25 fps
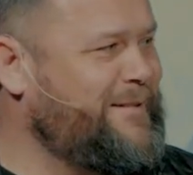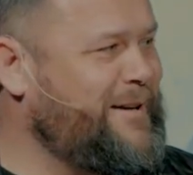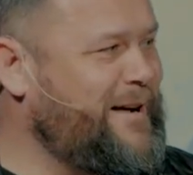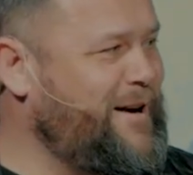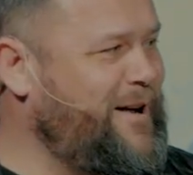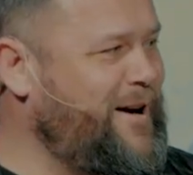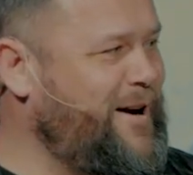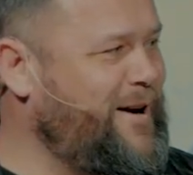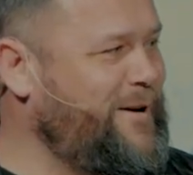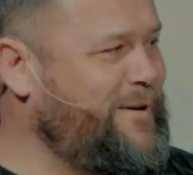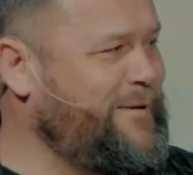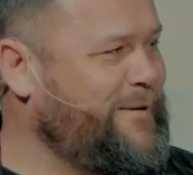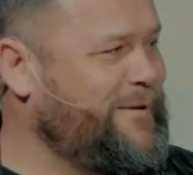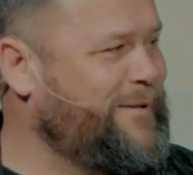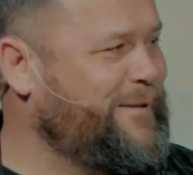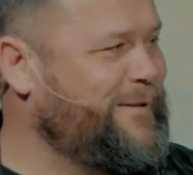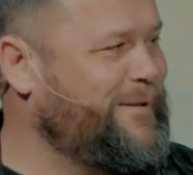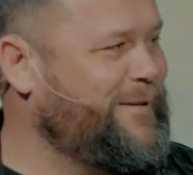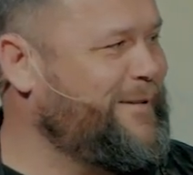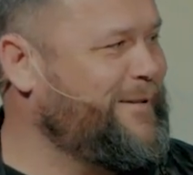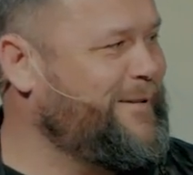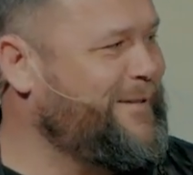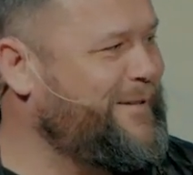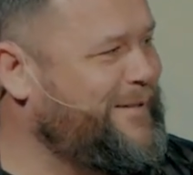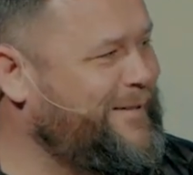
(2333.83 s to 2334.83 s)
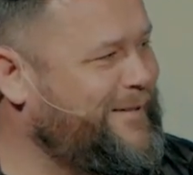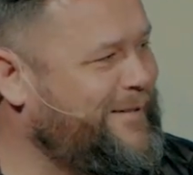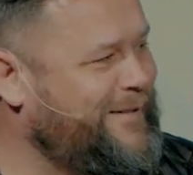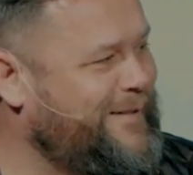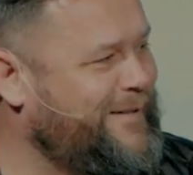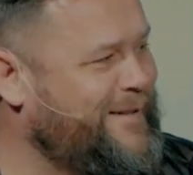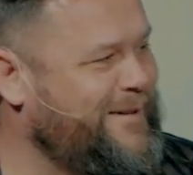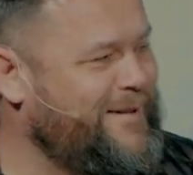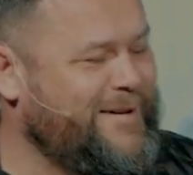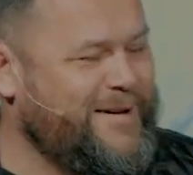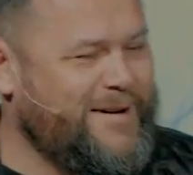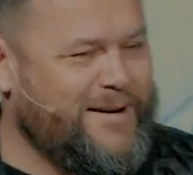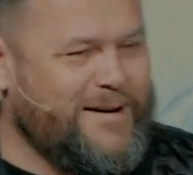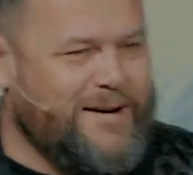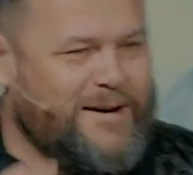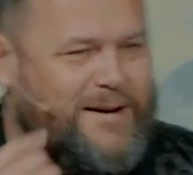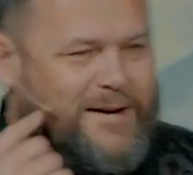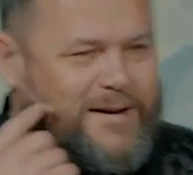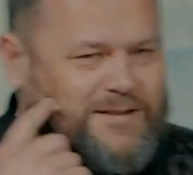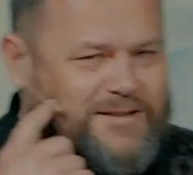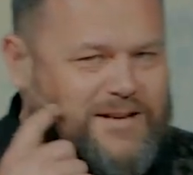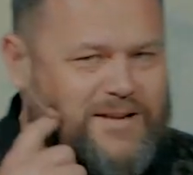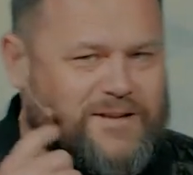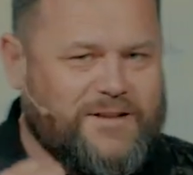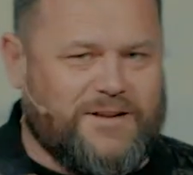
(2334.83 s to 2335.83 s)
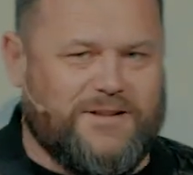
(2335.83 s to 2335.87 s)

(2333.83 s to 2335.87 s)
Hello? See,